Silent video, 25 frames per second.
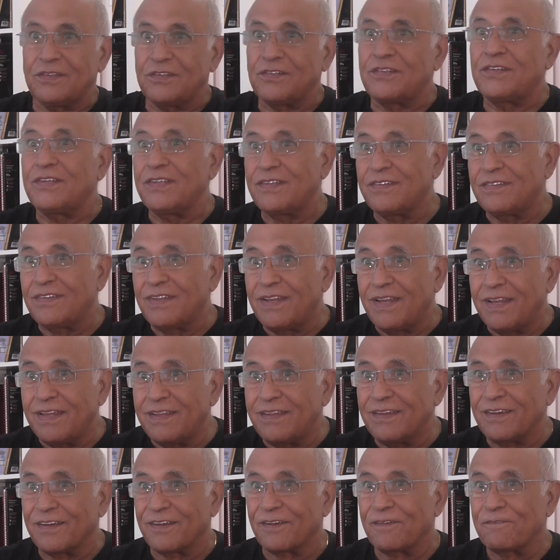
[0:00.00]
She's the
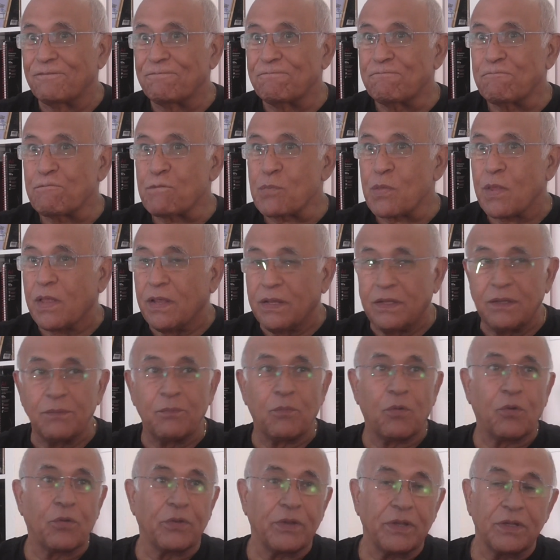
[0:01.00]
leader. In
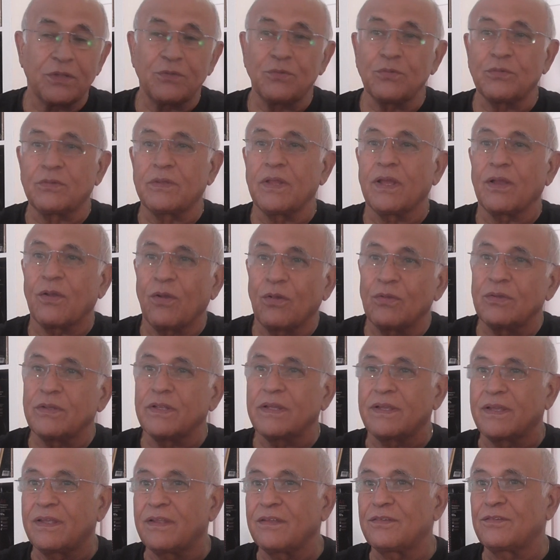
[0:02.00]
the morning to take all
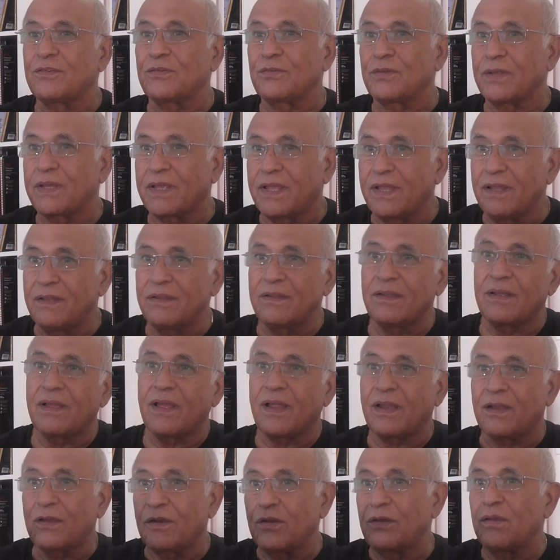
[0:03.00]
the kids to the
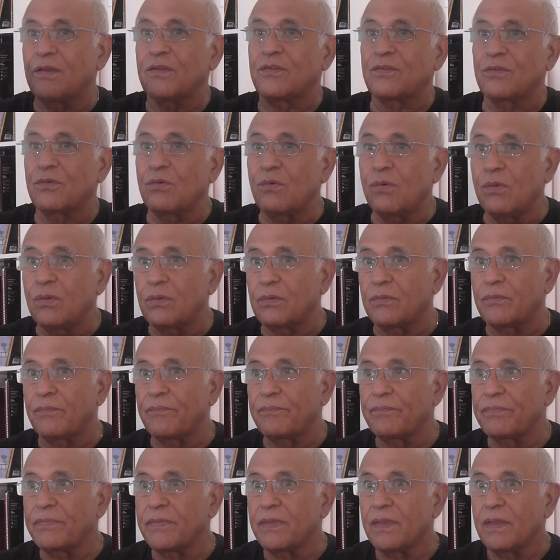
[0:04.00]
kindergarten and the school.
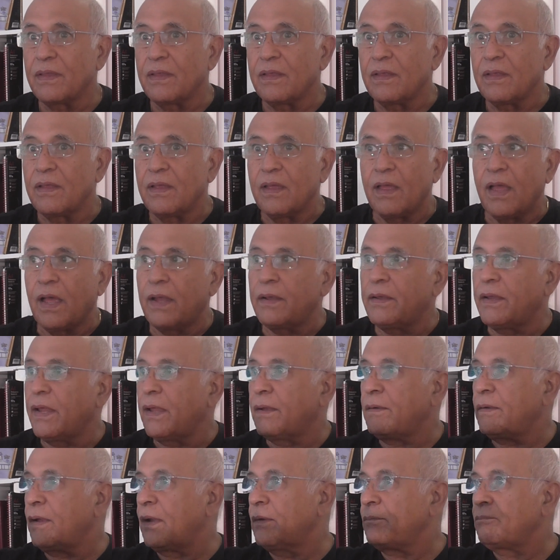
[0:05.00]

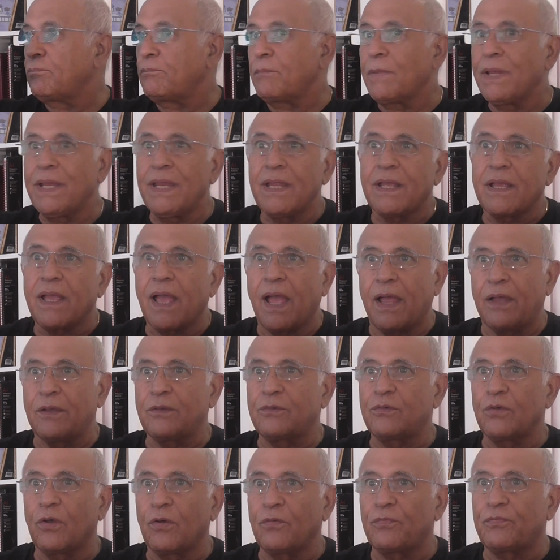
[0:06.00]
And many
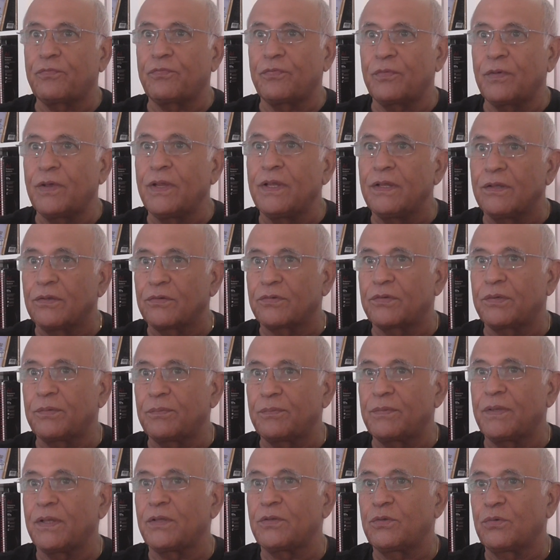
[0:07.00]
kinds of
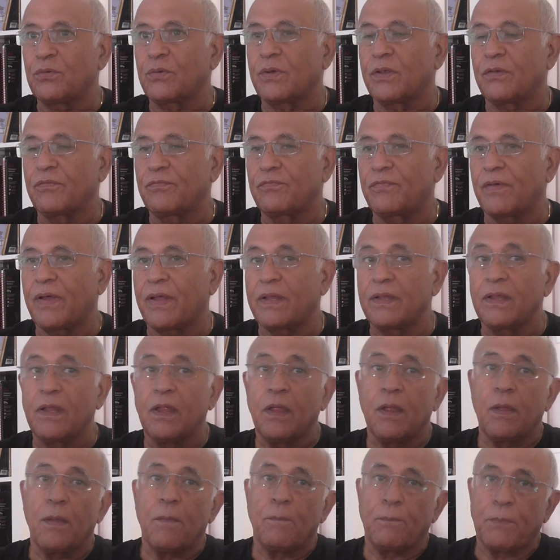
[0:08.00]
leadership that you can find.
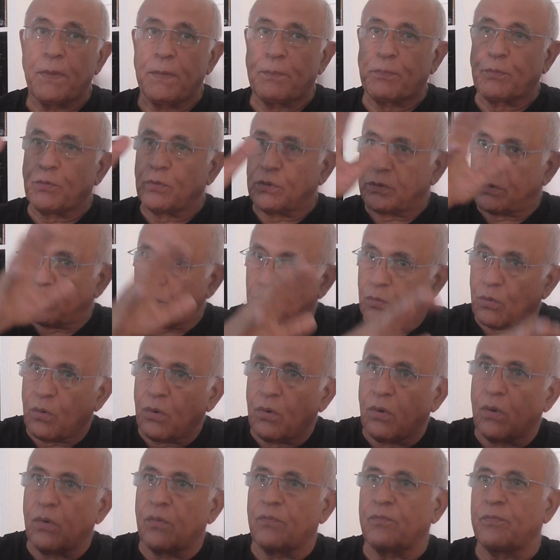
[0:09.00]
People in the
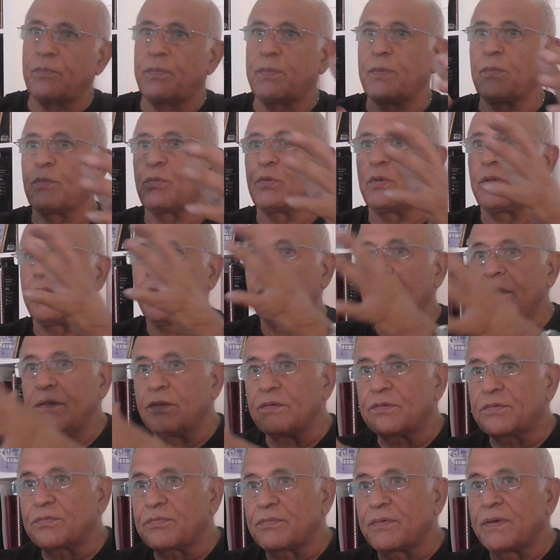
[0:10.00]
war, people in
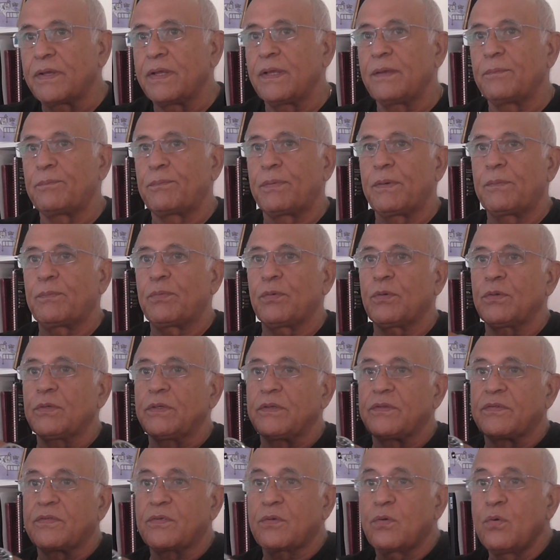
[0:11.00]
industry, people
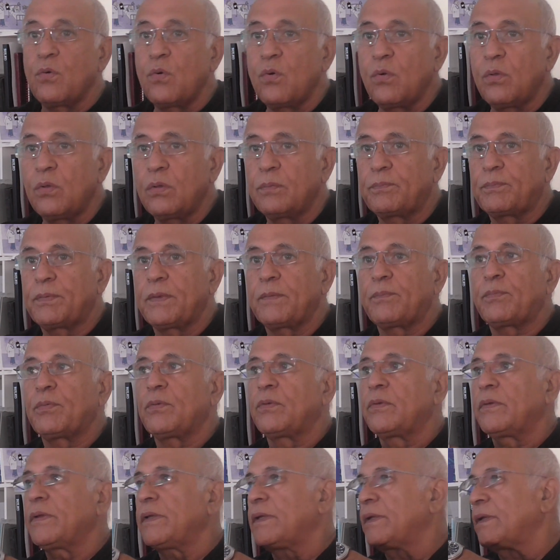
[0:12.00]
in the school,
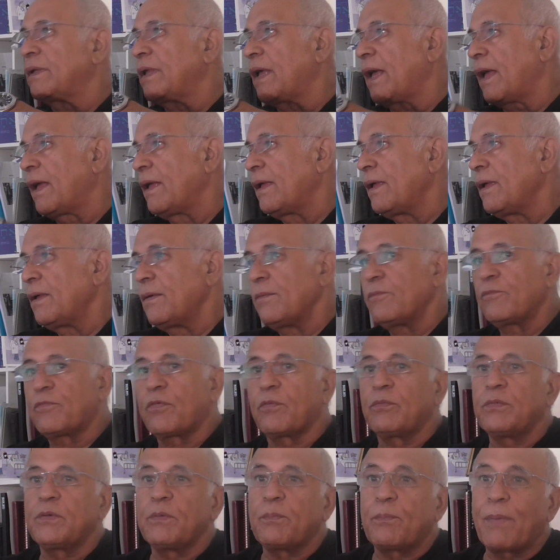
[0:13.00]
people in the,
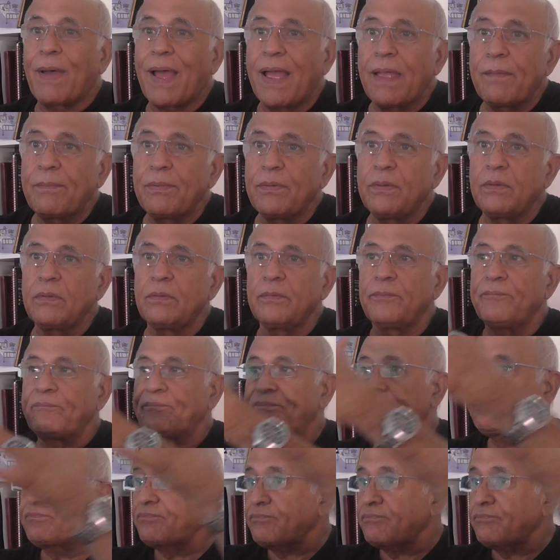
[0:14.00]
from the Bible,